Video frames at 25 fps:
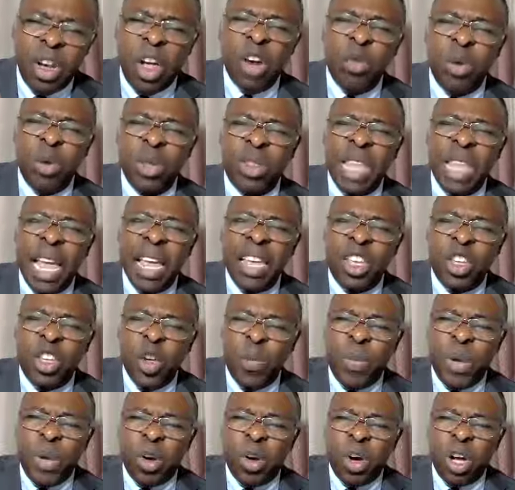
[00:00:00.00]
Lord, we thank
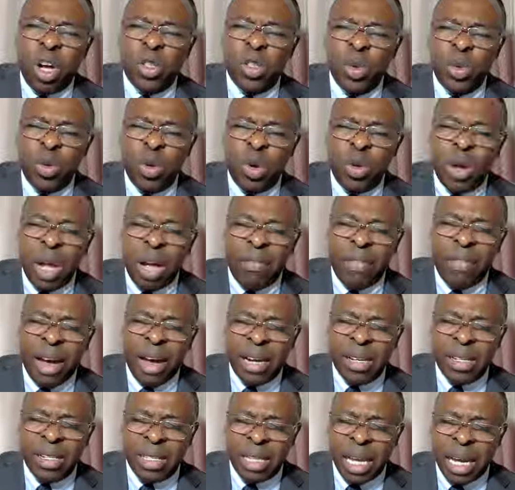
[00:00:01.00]
you because we know you
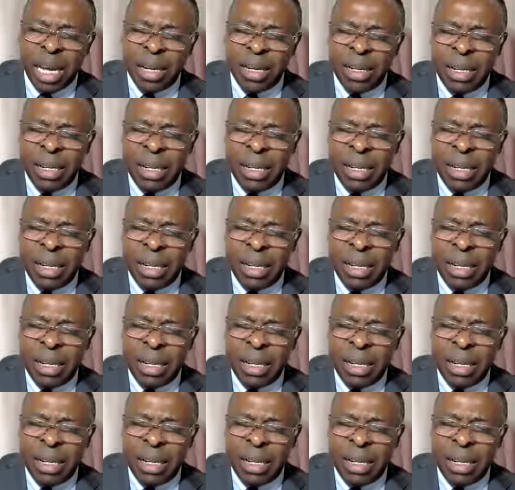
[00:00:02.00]
have answered.